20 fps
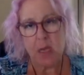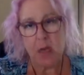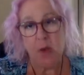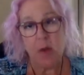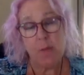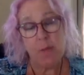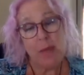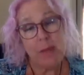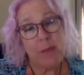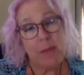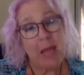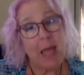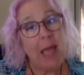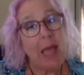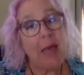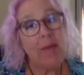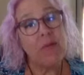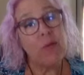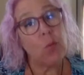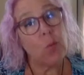Or maybe I
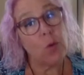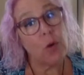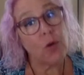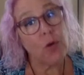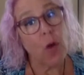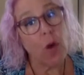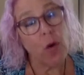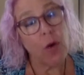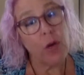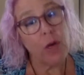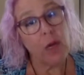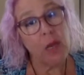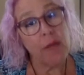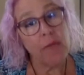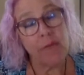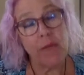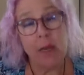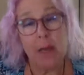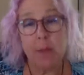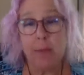haven't worked hard
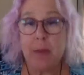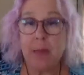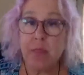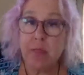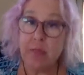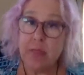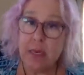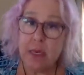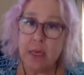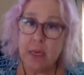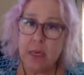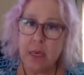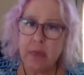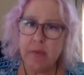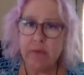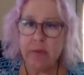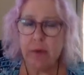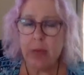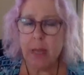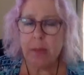enough, and I'm not thin
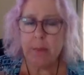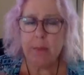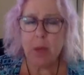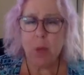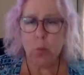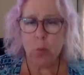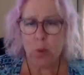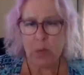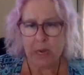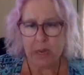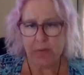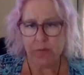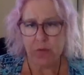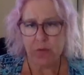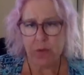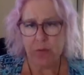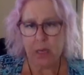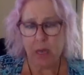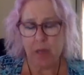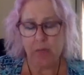enough, and I'm not
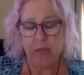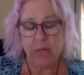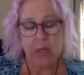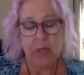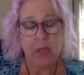whatever enough.